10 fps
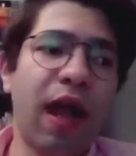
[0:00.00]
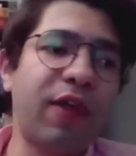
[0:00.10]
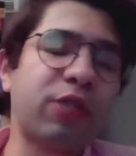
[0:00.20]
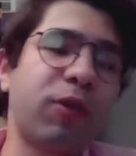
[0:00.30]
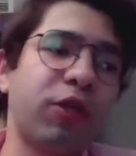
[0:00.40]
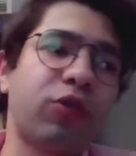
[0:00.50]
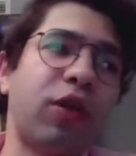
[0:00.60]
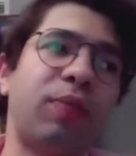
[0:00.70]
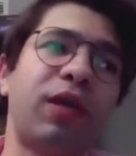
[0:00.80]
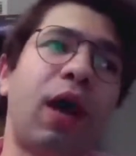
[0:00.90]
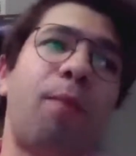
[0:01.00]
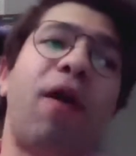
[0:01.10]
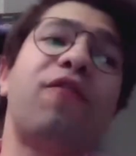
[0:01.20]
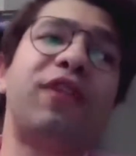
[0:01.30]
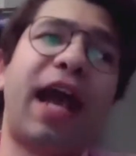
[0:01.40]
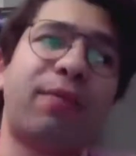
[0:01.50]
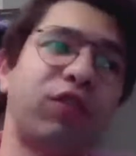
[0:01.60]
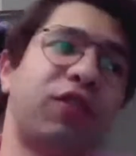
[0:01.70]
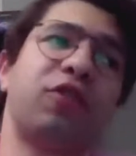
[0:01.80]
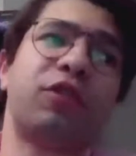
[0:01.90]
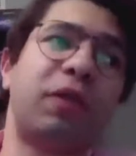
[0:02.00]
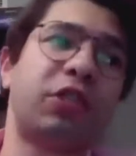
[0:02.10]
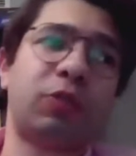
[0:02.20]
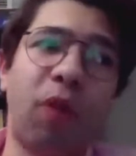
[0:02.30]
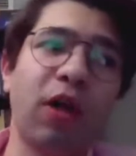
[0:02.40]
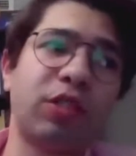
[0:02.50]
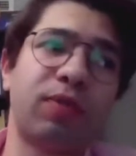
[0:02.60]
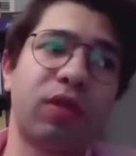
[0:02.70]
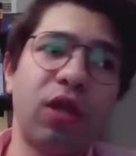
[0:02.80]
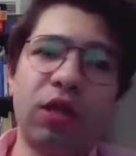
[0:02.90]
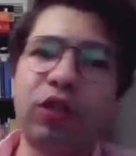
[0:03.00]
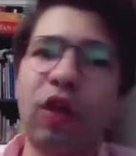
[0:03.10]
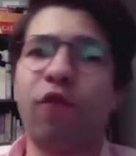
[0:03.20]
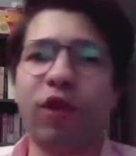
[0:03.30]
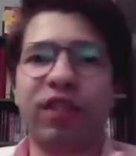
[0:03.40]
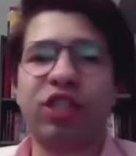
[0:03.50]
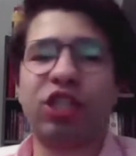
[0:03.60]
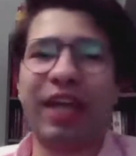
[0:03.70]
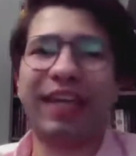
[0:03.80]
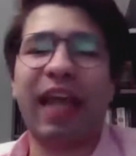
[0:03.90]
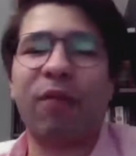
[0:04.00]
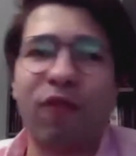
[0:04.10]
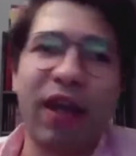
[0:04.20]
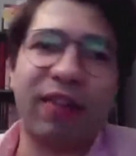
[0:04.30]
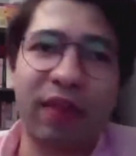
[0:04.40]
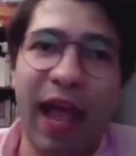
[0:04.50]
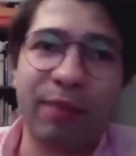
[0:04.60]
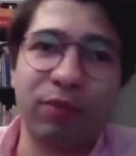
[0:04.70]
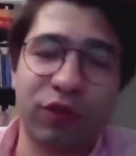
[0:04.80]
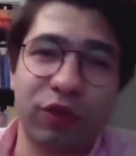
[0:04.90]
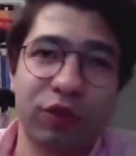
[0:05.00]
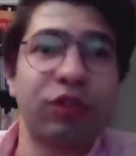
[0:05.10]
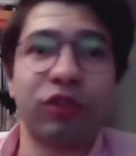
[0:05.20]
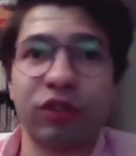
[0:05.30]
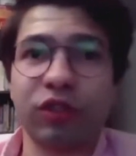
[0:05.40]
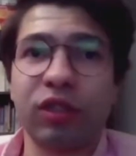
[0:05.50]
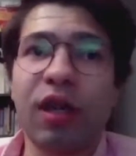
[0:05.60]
And that's why you try to be above the atmosphere as much as possible to avoid this shaky cam effect that the atmosphere introduces.